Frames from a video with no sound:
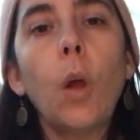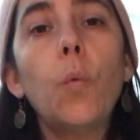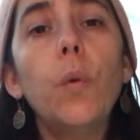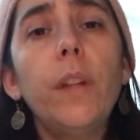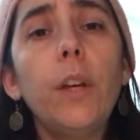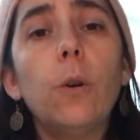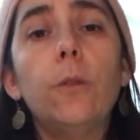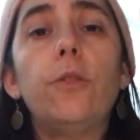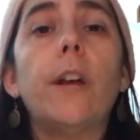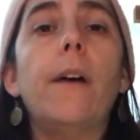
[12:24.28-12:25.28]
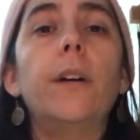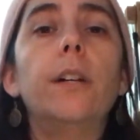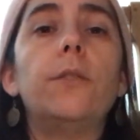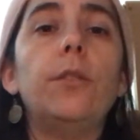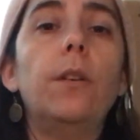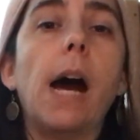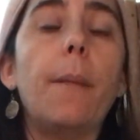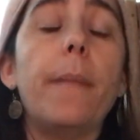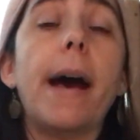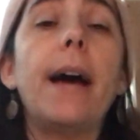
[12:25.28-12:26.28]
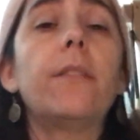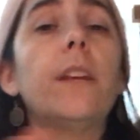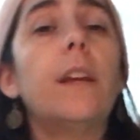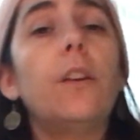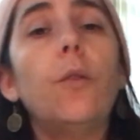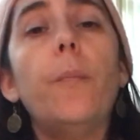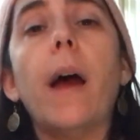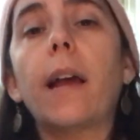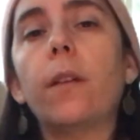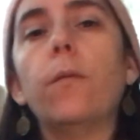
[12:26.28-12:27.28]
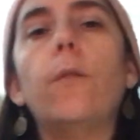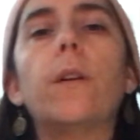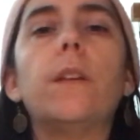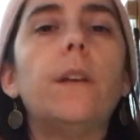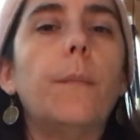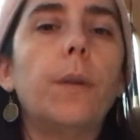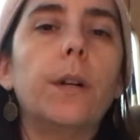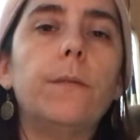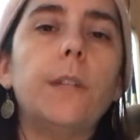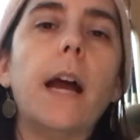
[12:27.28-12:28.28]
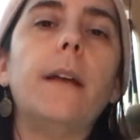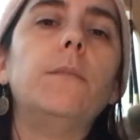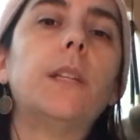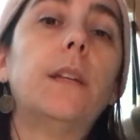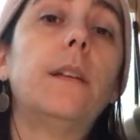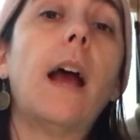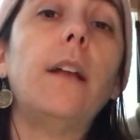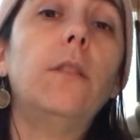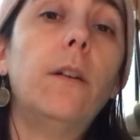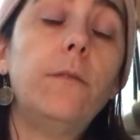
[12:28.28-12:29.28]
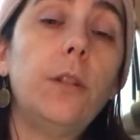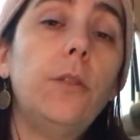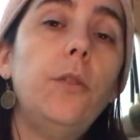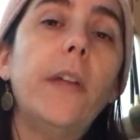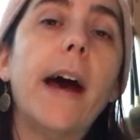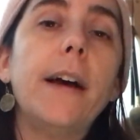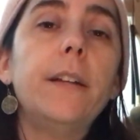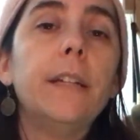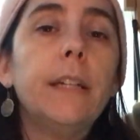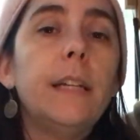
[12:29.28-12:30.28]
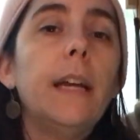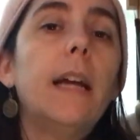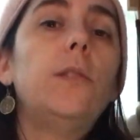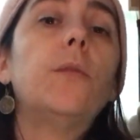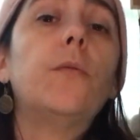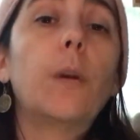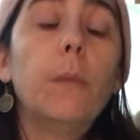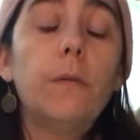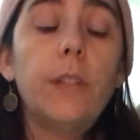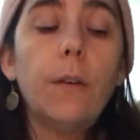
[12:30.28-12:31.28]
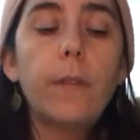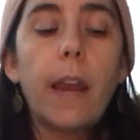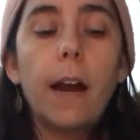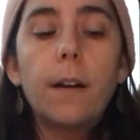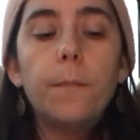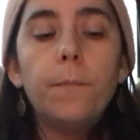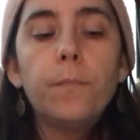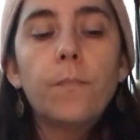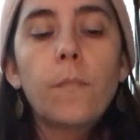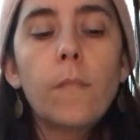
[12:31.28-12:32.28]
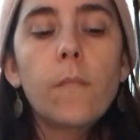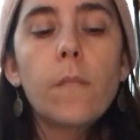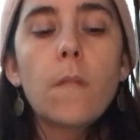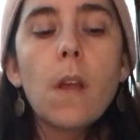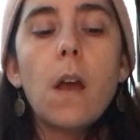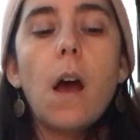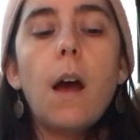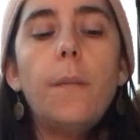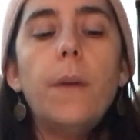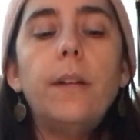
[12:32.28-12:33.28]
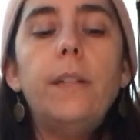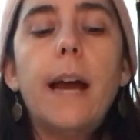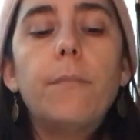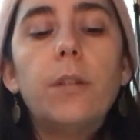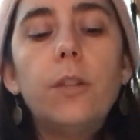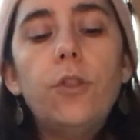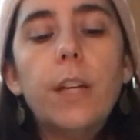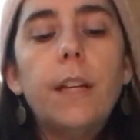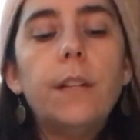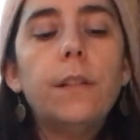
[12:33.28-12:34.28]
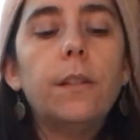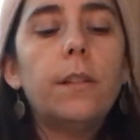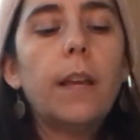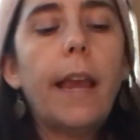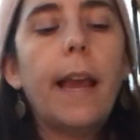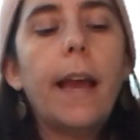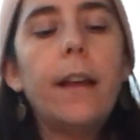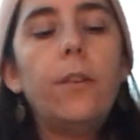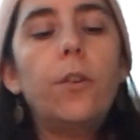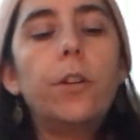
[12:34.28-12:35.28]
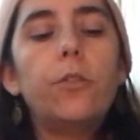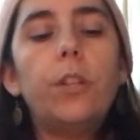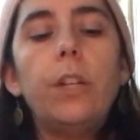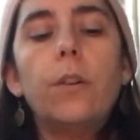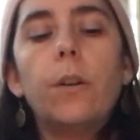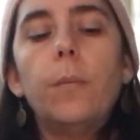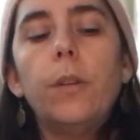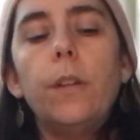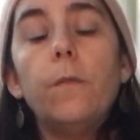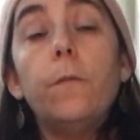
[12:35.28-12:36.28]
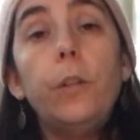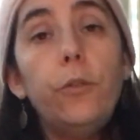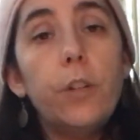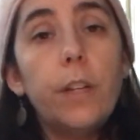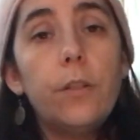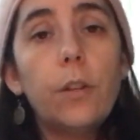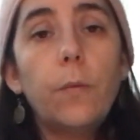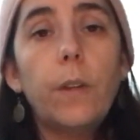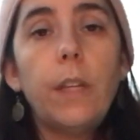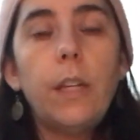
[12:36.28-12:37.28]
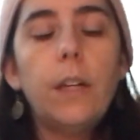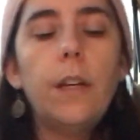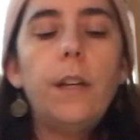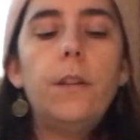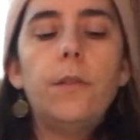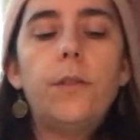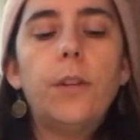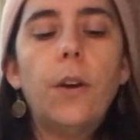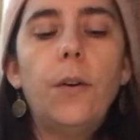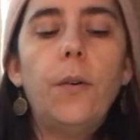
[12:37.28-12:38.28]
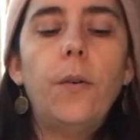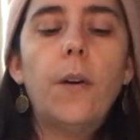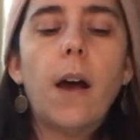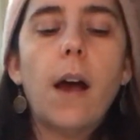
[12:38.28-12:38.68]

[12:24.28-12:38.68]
a really cold shower to a hot bath, and I go back and forth a number of times, and I love to do that as a form of self-care. Adaptogens and nourishing herbal infusions are really good. So